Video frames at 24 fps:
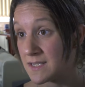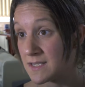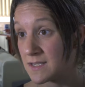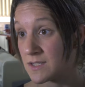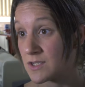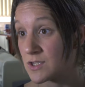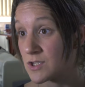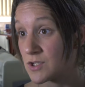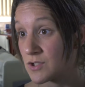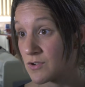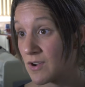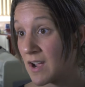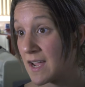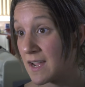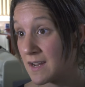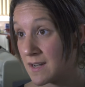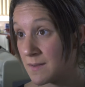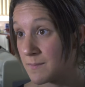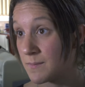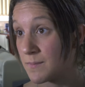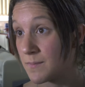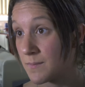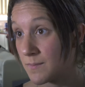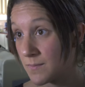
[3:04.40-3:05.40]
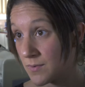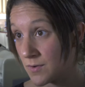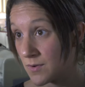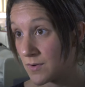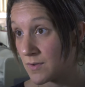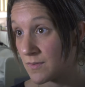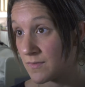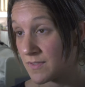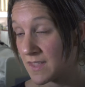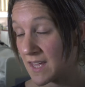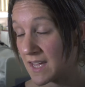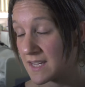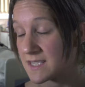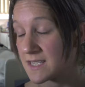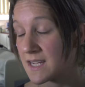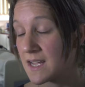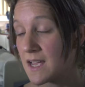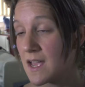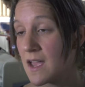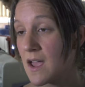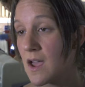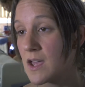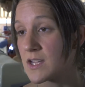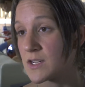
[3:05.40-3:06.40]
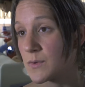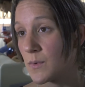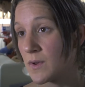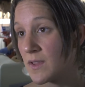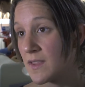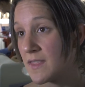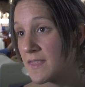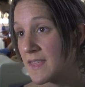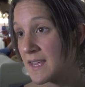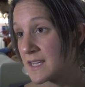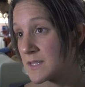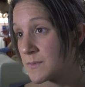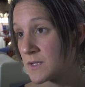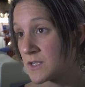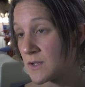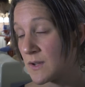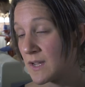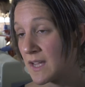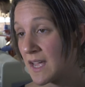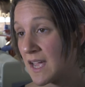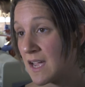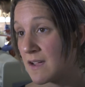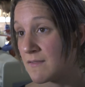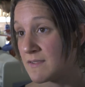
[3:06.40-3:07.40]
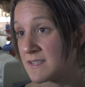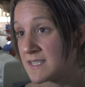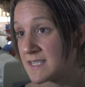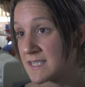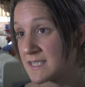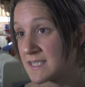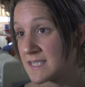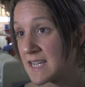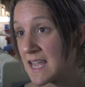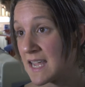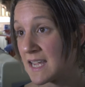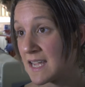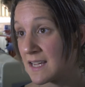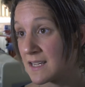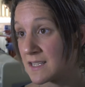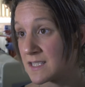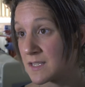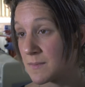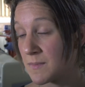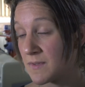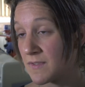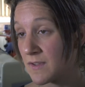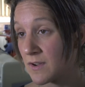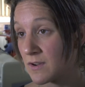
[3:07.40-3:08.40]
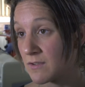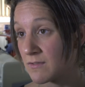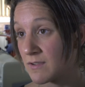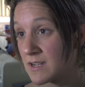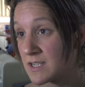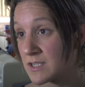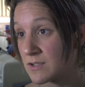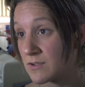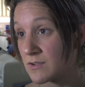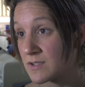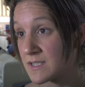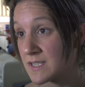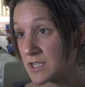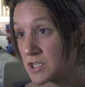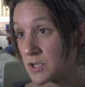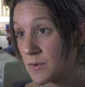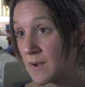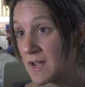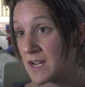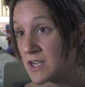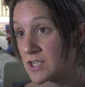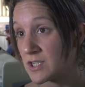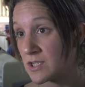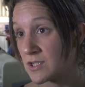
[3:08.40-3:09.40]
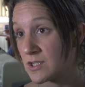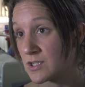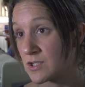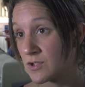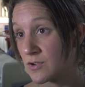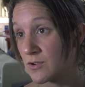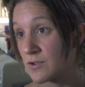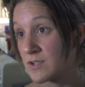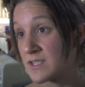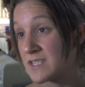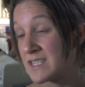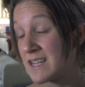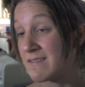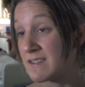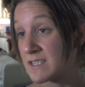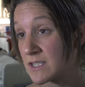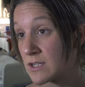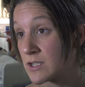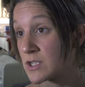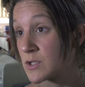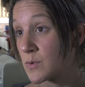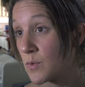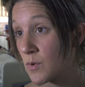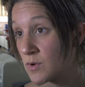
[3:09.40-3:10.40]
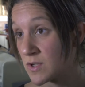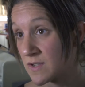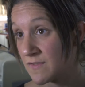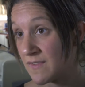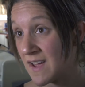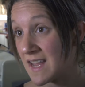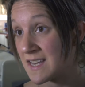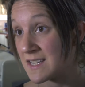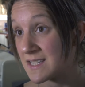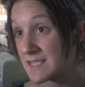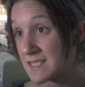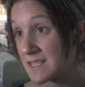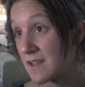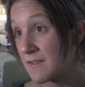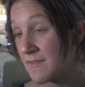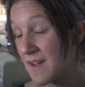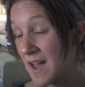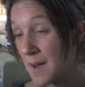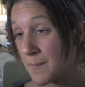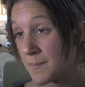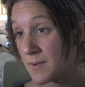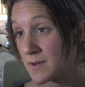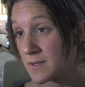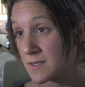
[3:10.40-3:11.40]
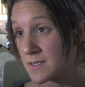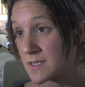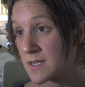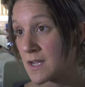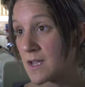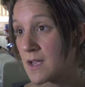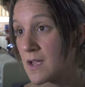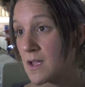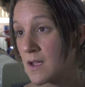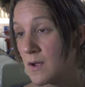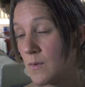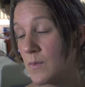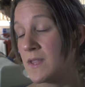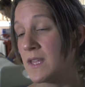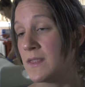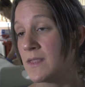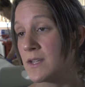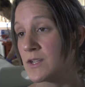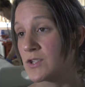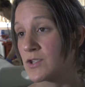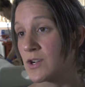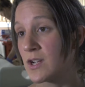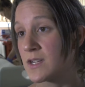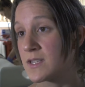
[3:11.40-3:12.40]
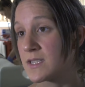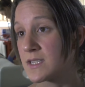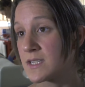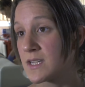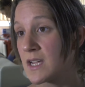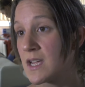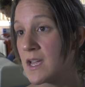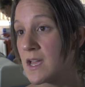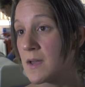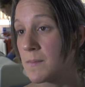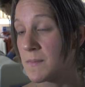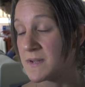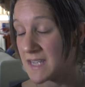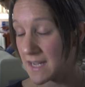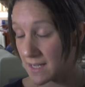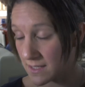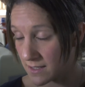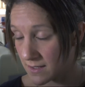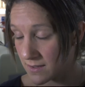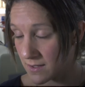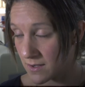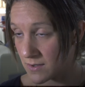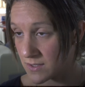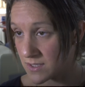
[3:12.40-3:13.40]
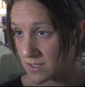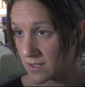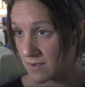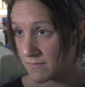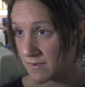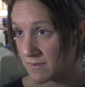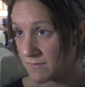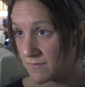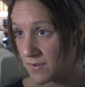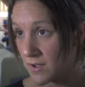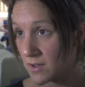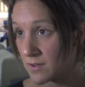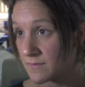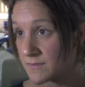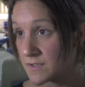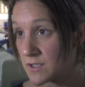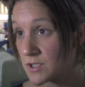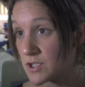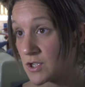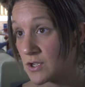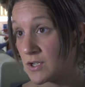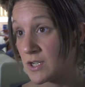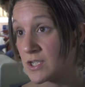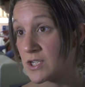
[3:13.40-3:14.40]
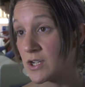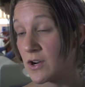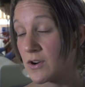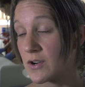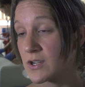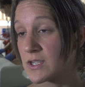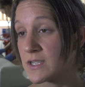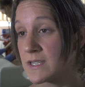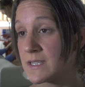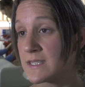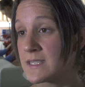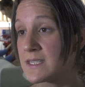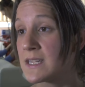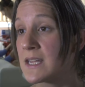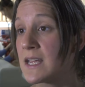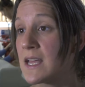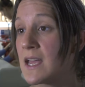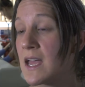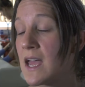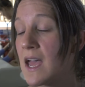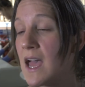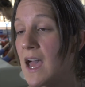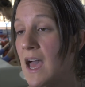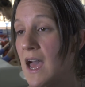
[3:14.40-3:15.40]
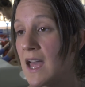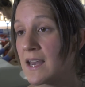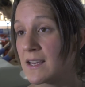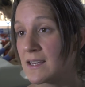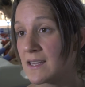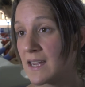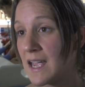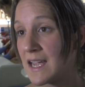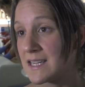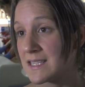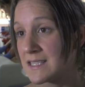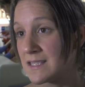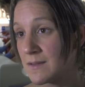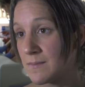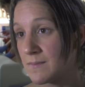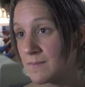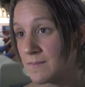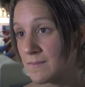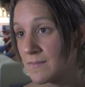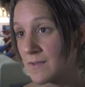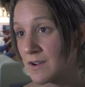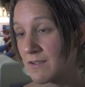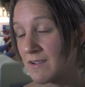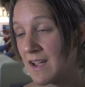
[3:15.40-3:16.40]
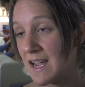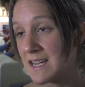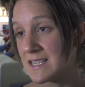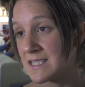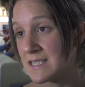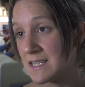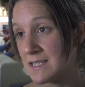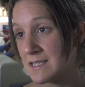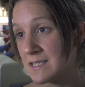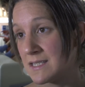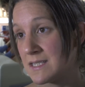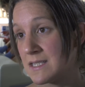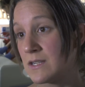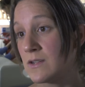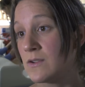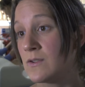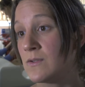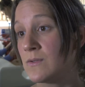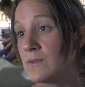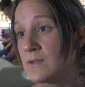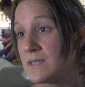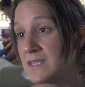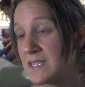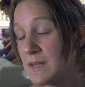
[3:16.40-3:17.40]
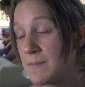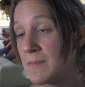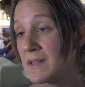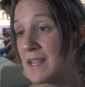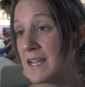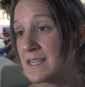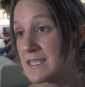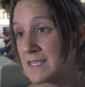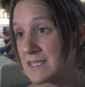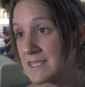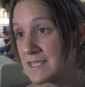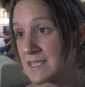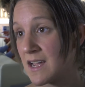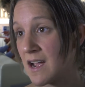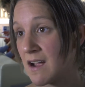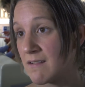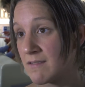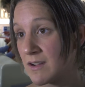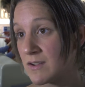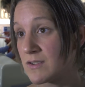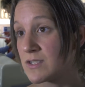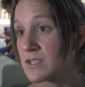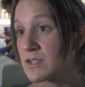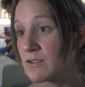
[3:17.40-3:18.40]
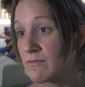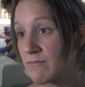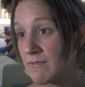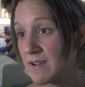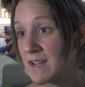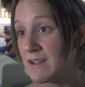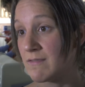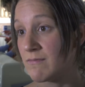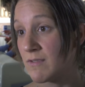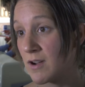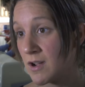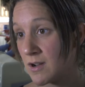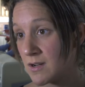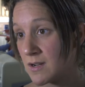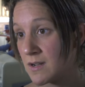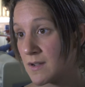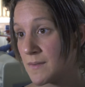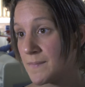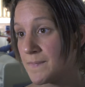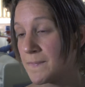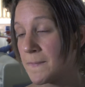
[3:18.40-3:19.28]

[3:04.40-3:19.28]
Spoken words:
to try and improve that. So one of the things we're doing here is taking some of the critical situations or serious untoward events that have happened within the trust, particularly those that have involved junior doctors, and getting them created into simulated scenarios to rerun